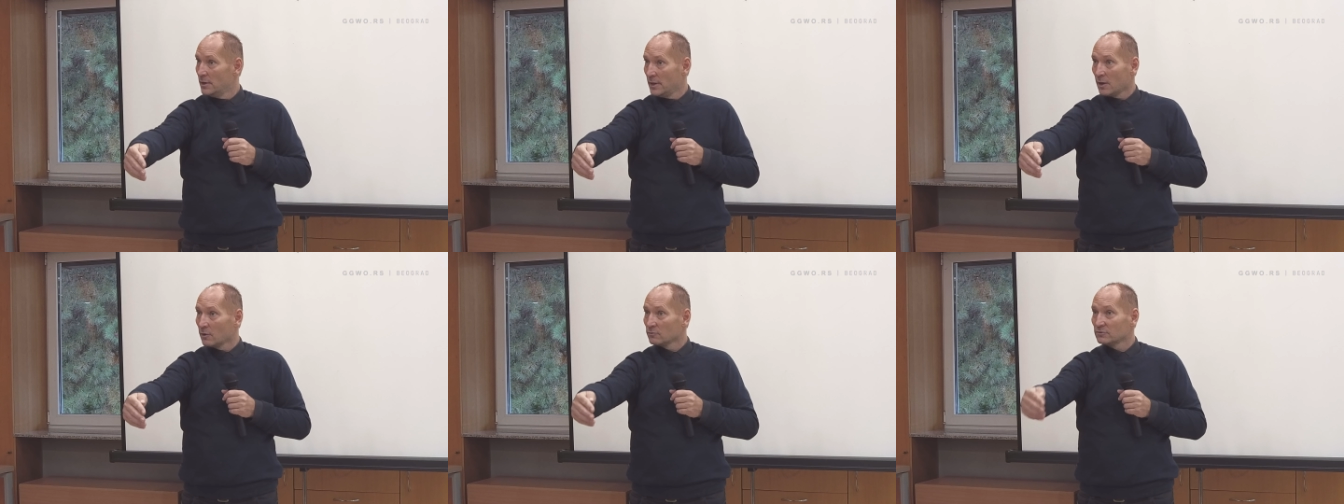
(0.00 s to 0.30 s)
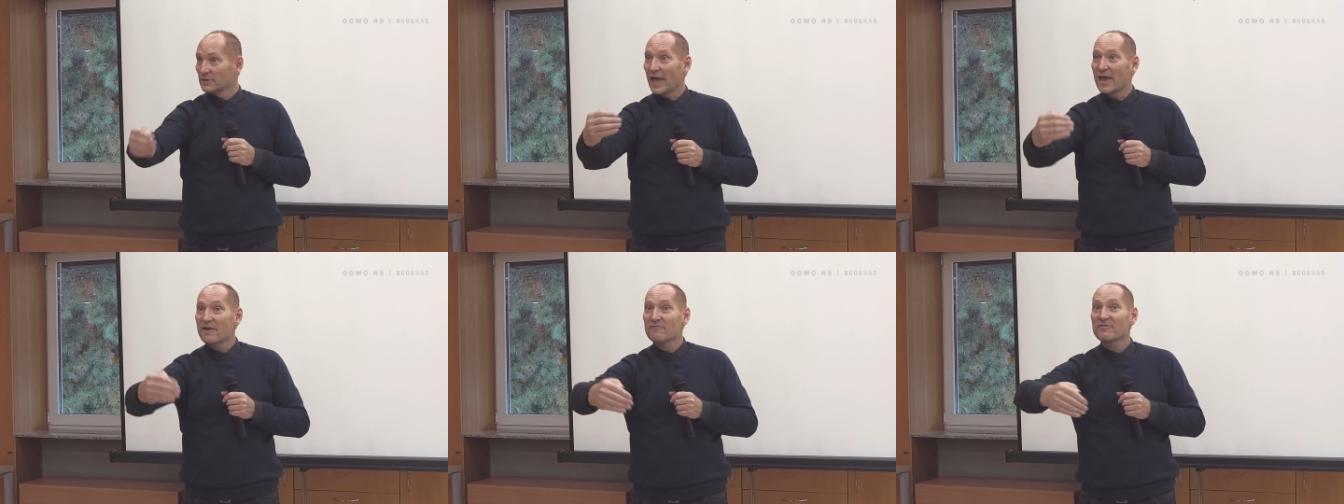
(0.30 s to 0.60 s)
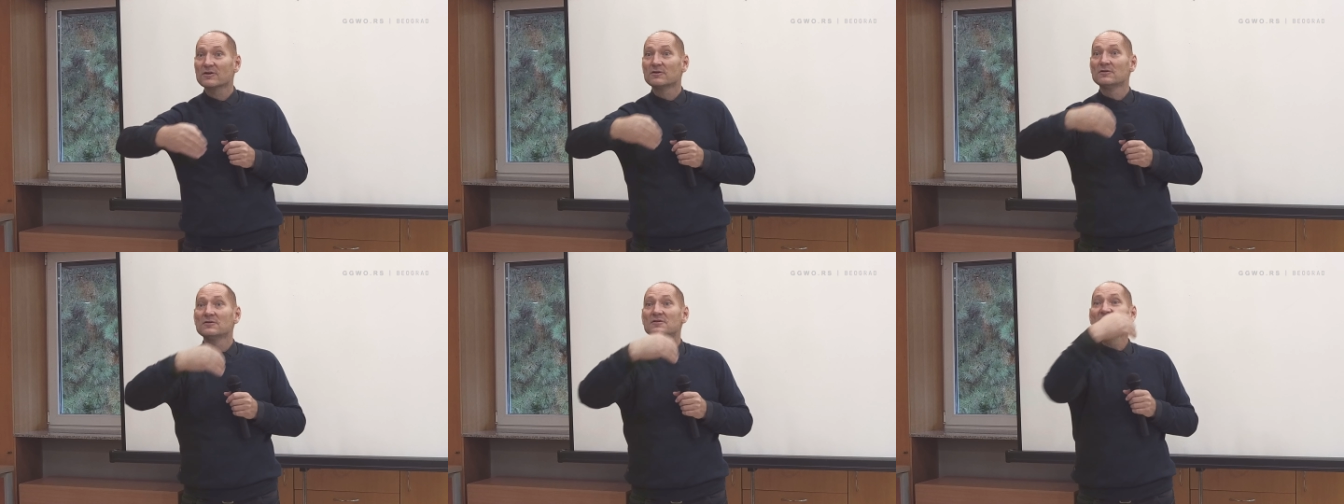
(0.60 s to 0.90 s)
you know, they
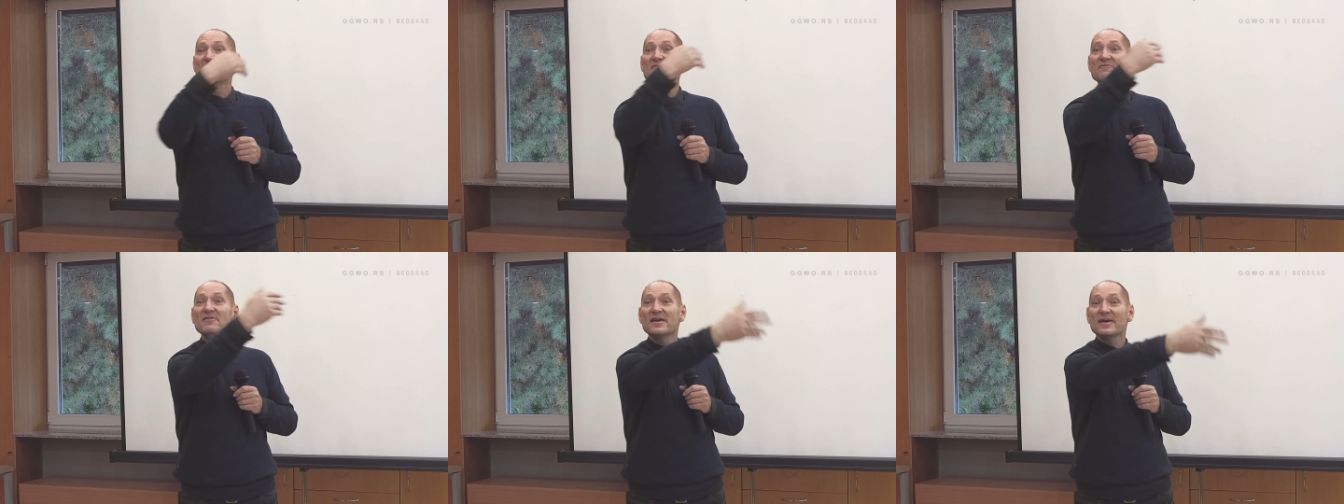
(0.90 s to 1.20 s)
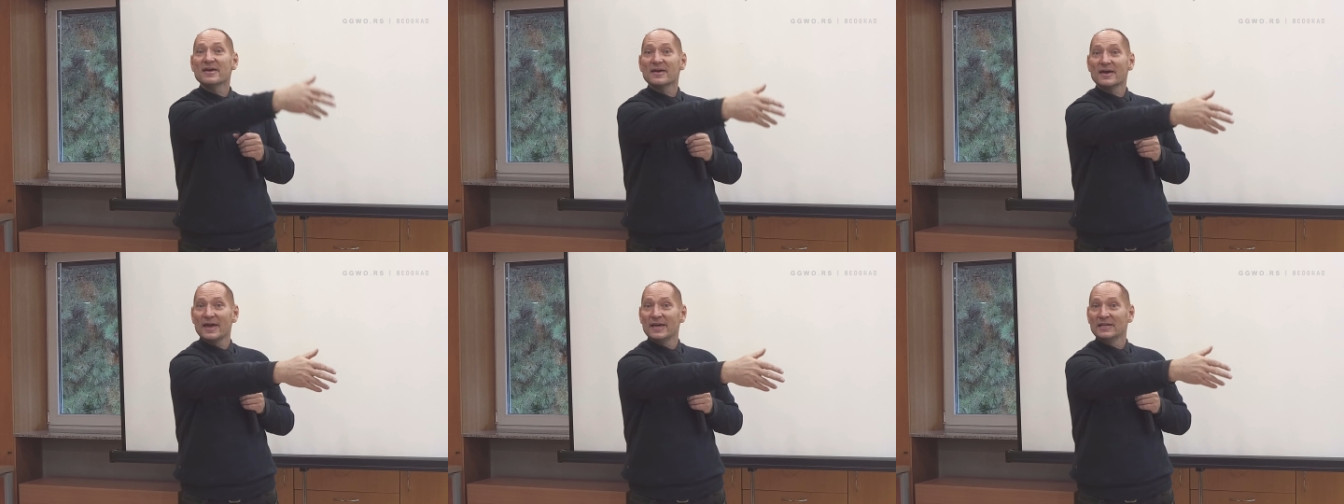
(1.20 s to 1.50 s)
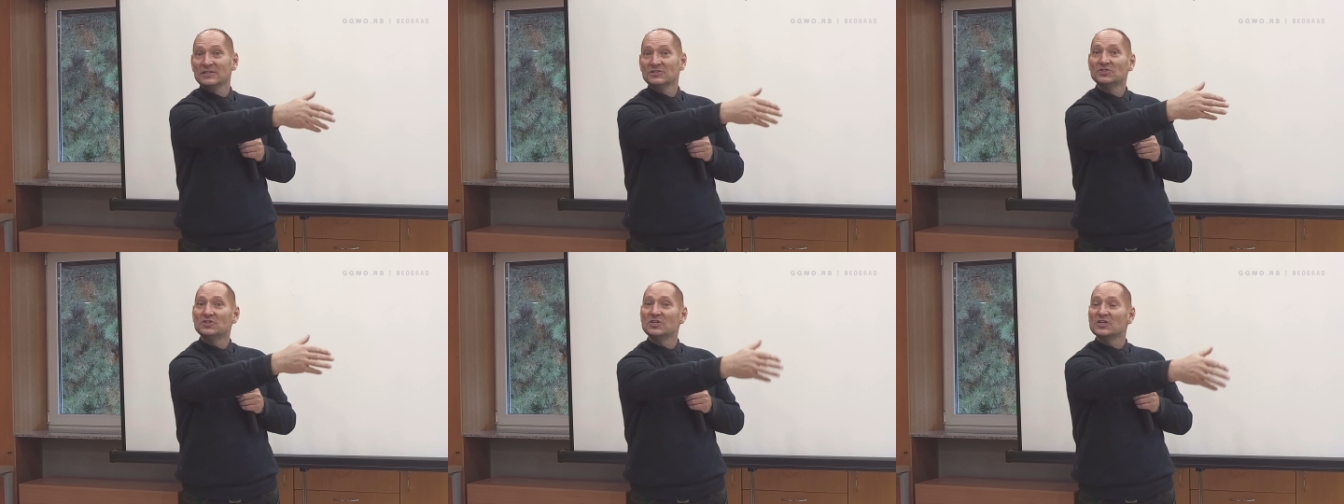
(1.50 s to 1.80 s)
were living
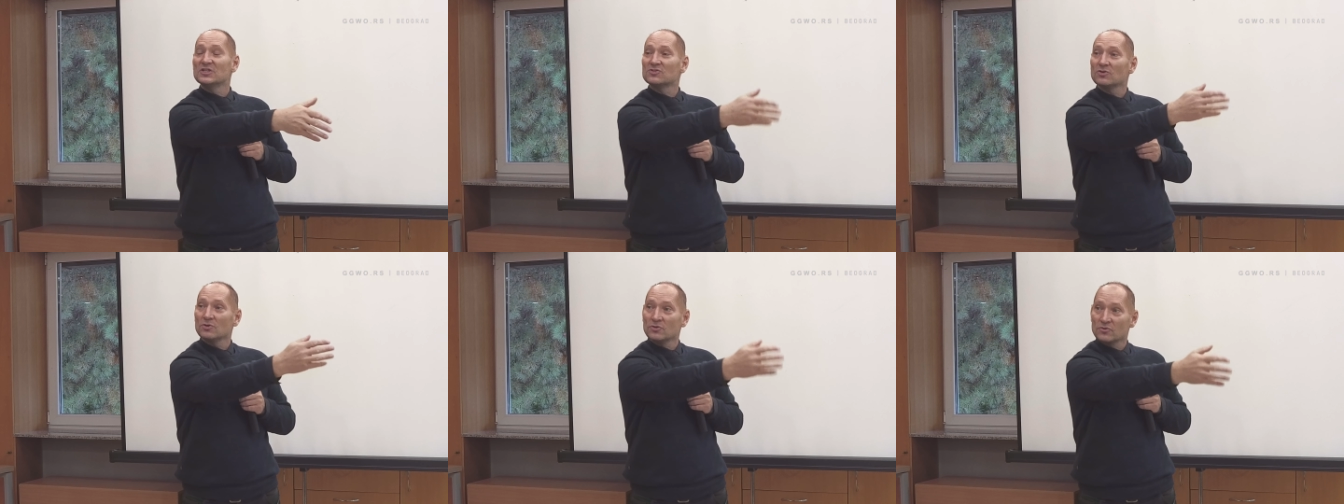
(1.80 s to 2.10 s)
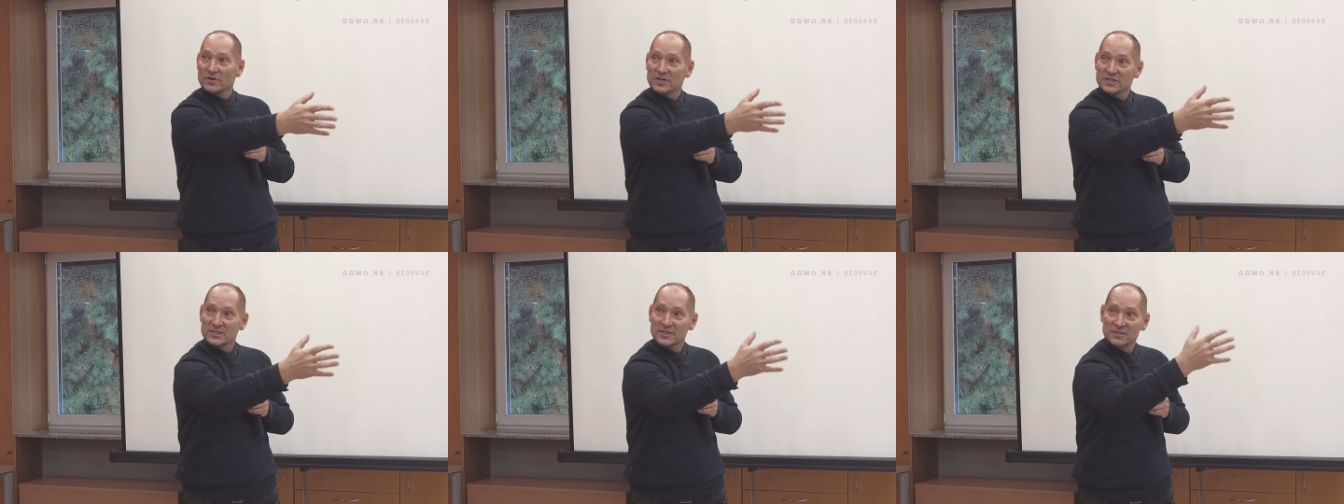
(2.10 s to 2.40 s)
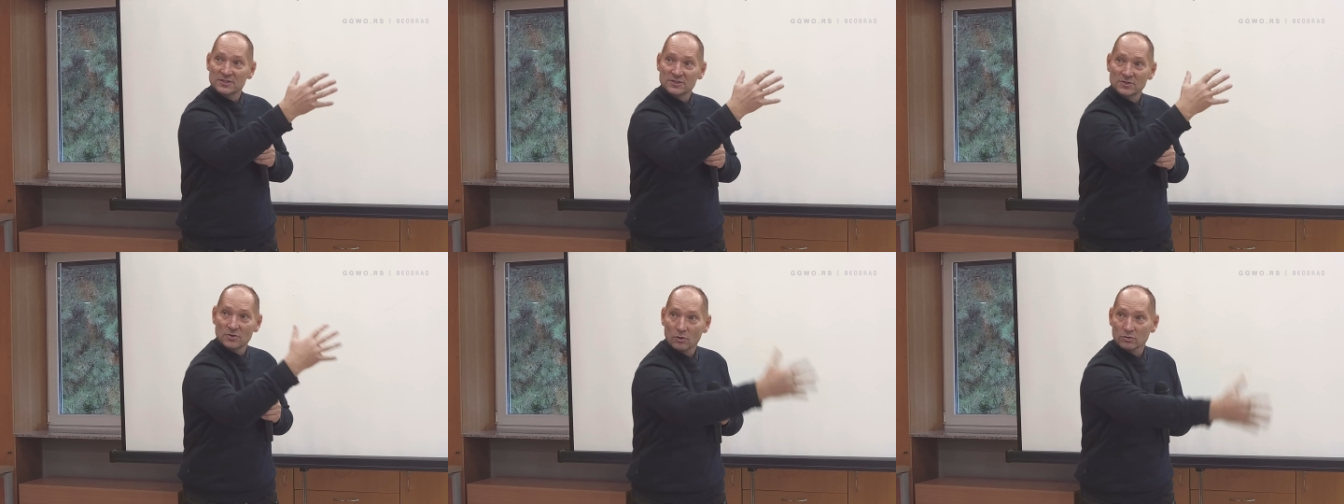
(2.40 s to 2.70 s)
in this
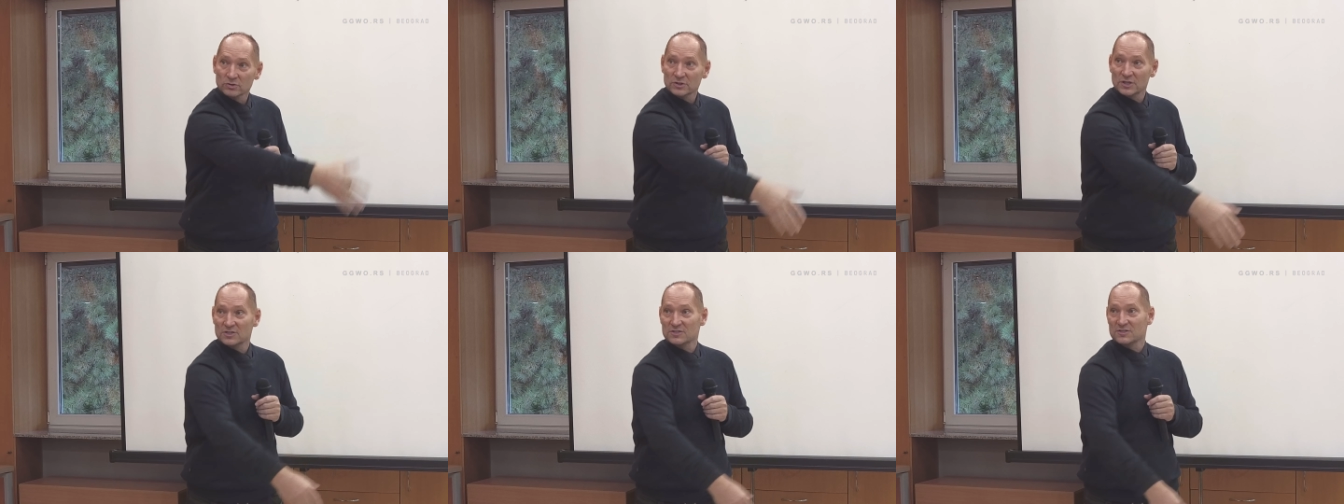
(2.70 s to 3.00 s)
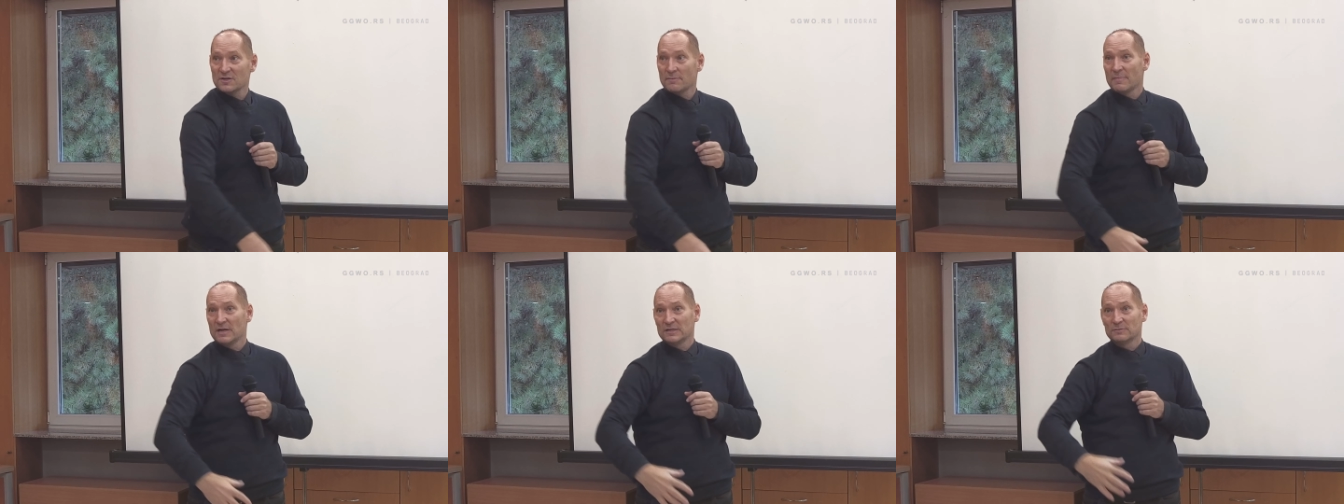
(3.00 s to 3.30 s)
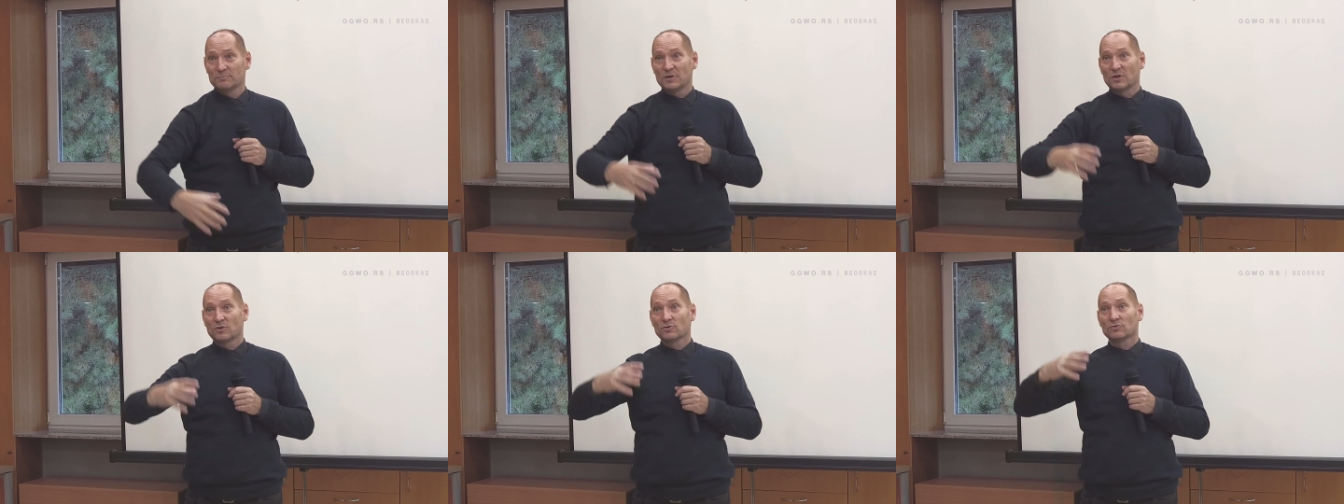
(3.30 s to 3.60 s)
already in the Old
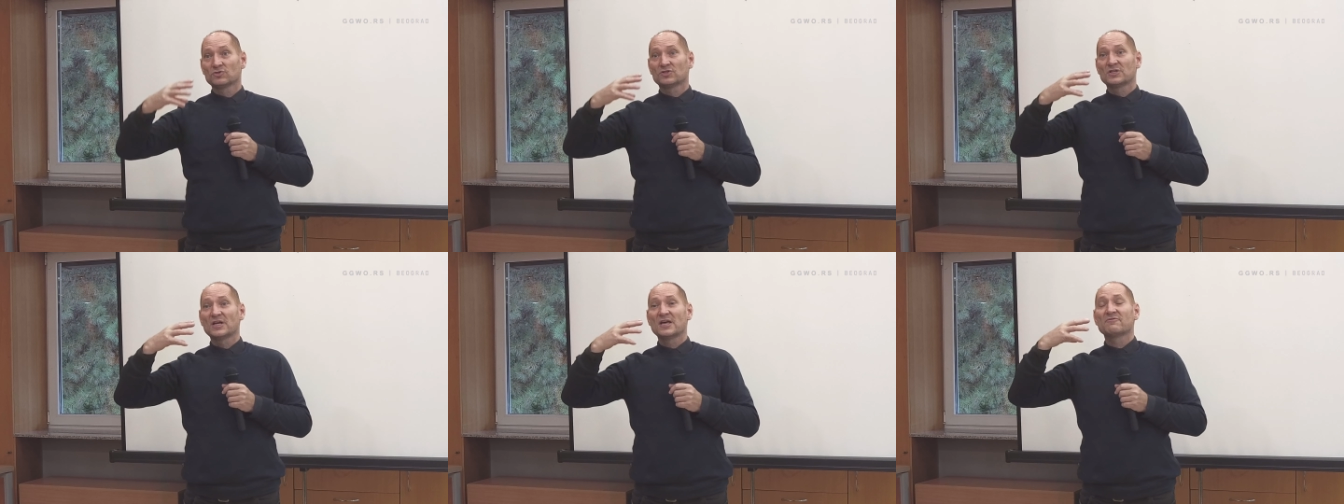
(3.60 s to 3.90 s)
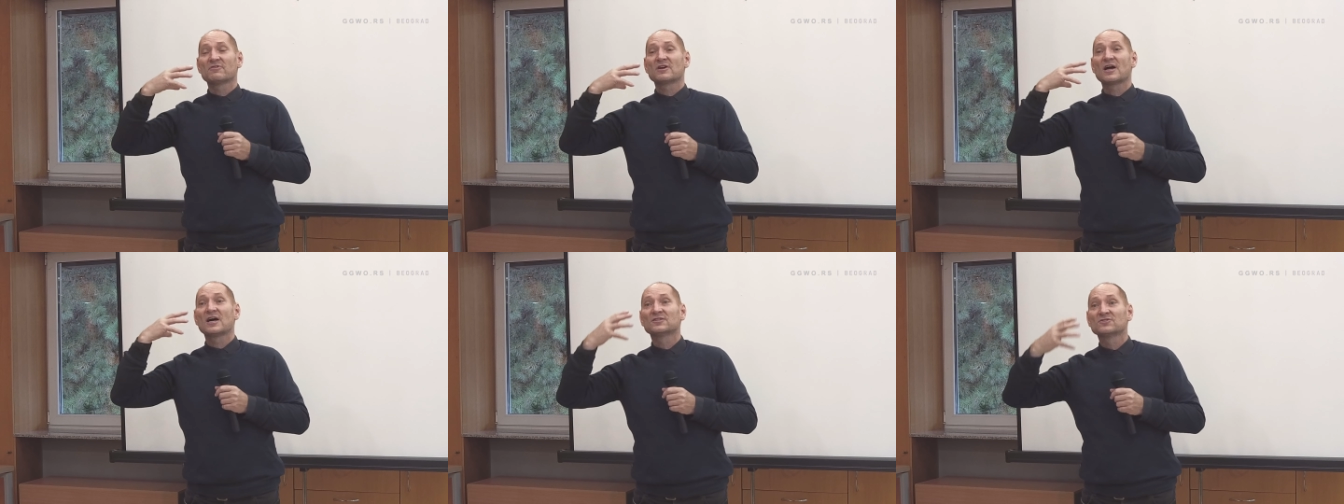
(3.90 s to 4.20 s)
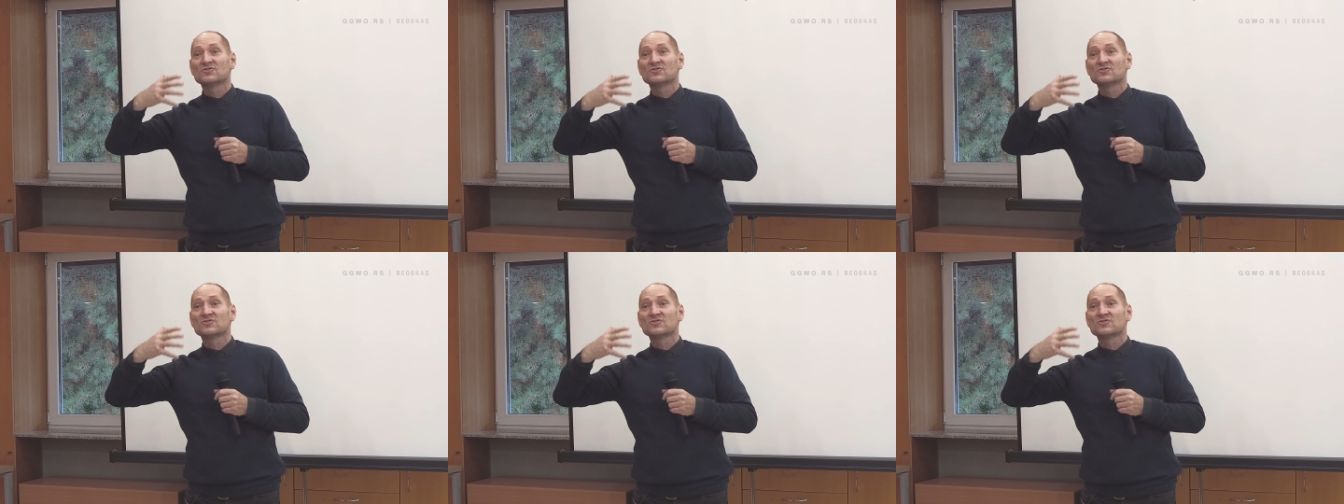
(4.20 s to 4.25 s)
Testament because they were